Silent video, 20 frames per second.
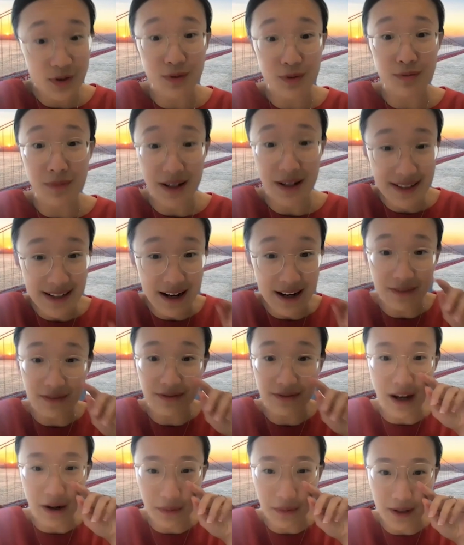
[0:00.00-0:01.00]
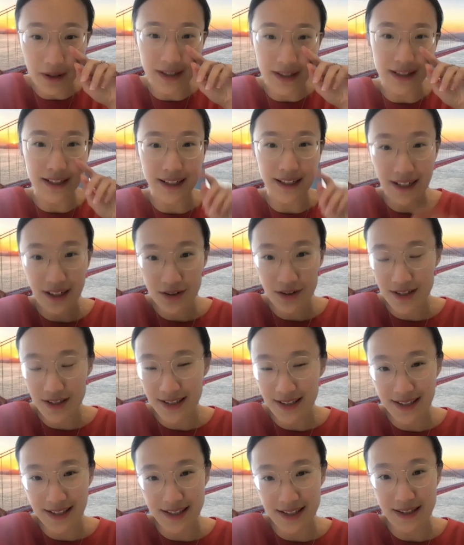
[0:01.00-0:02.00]
You must have network and
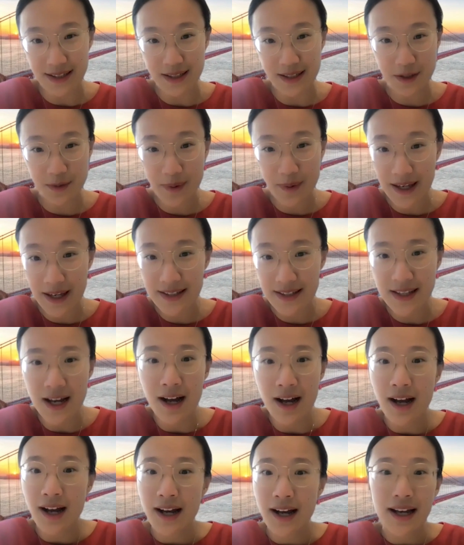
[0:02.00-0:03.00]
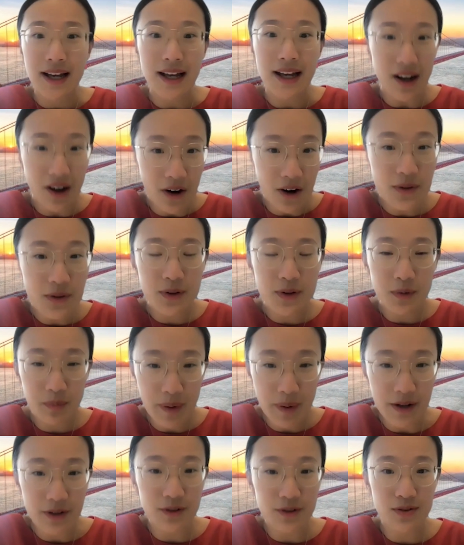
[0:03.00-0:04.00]
connections in this space. Are there
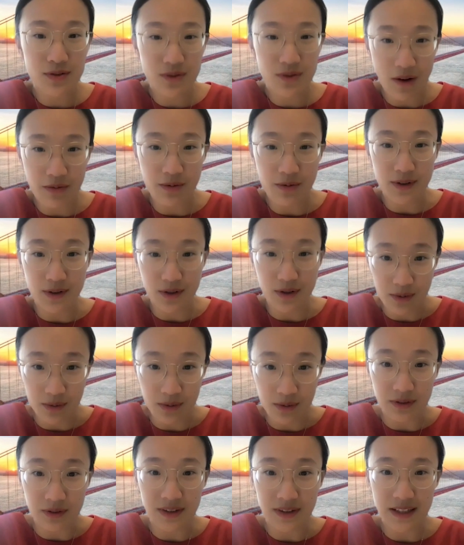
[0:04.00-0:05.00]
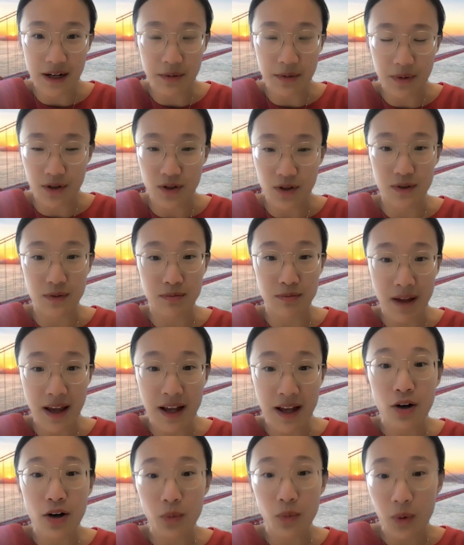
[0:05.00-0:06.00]
better software and tools that would just
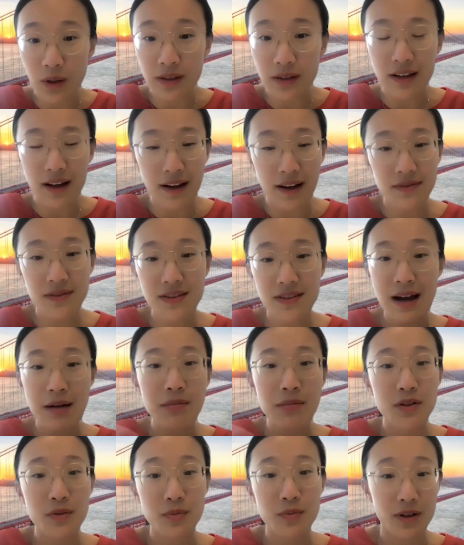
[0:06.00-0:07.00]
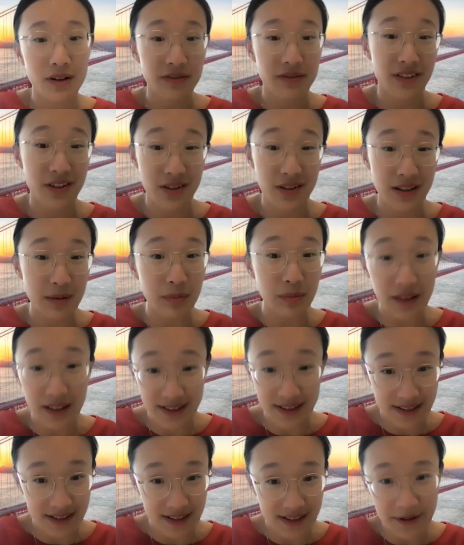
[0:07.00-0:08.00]
make our work lives that much more efficient and
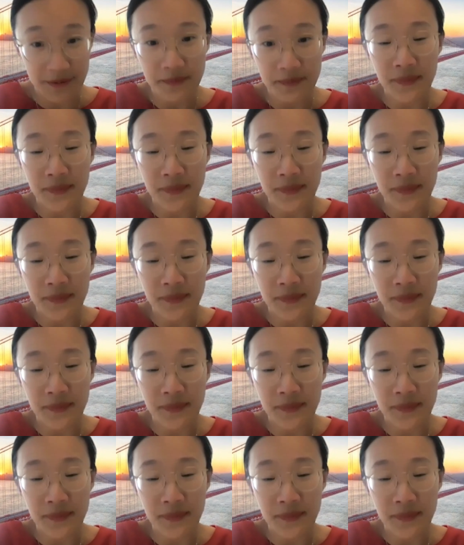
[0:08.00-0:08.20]
pleasant?